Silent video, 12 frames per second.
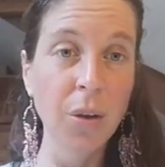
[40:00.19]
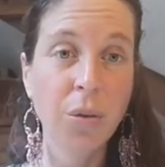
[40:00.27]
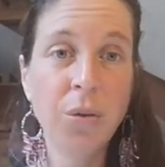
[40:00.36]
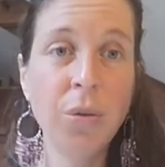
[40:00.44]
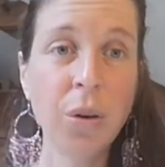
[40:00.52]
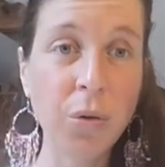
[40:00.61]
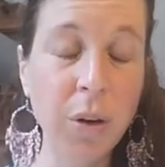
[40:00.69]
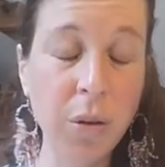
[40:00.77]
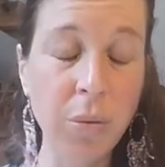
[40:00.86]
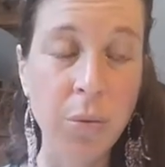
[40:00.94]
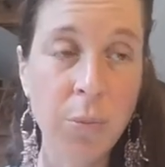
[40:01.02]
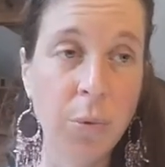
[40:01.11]
you are trying
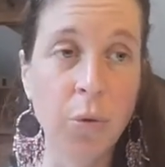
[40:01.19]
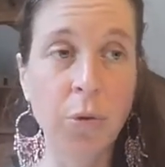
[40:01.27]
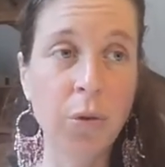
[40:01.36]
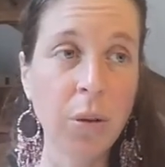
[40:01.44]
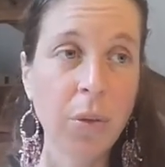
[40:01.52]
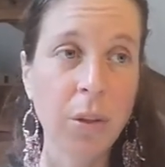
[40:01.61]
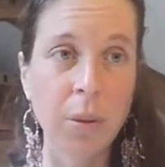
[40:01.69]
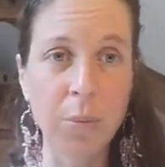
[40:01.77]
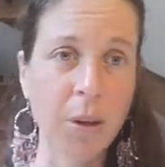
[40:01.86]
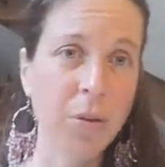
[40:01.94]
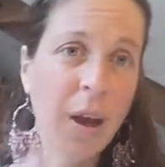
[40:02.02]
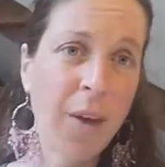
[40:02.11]
to do something, but
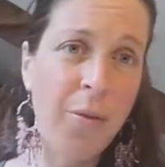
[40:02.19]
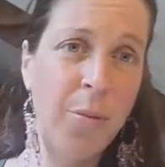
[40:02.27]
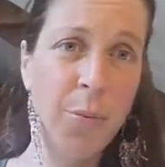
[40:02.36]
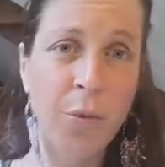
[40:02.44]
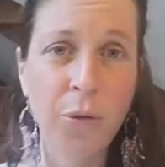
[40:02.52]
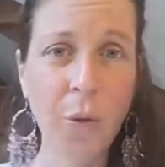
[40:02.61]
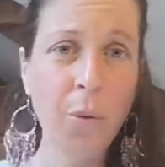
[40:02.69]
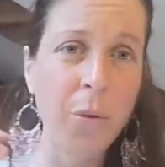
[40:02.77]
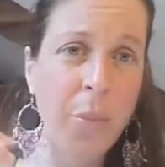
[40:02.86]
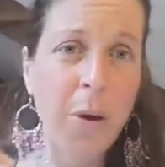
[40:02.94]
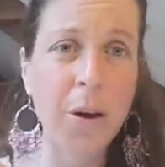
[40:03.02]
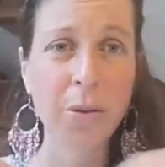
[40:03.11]
then you have to push all the
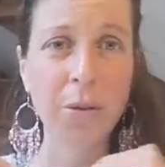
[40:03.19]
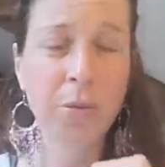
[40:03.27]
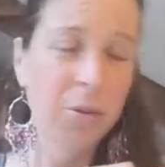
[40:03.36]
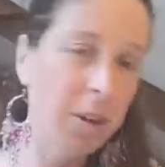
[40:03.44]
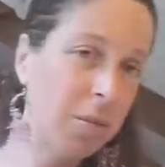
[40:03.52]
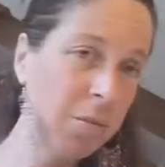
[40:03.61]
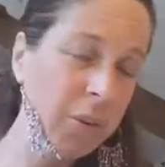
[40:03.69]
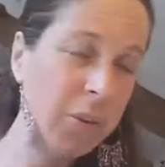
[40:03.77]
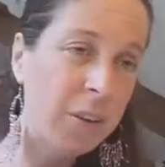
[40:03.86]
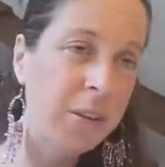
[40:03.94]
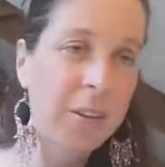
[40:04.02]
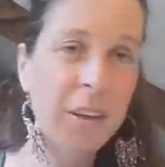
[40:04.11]
parts of you that are
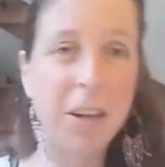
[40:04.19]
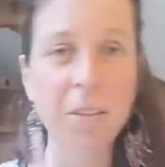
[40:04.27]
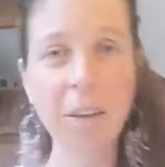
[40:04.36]
resisting,